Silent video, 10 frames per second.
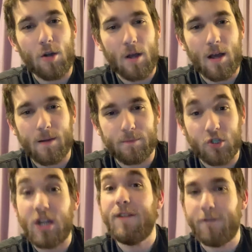uh,
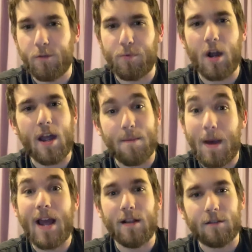Chief O'Brien
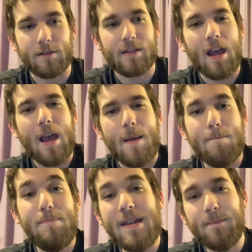Miles
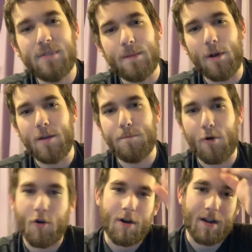beams them on
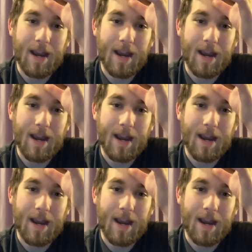board.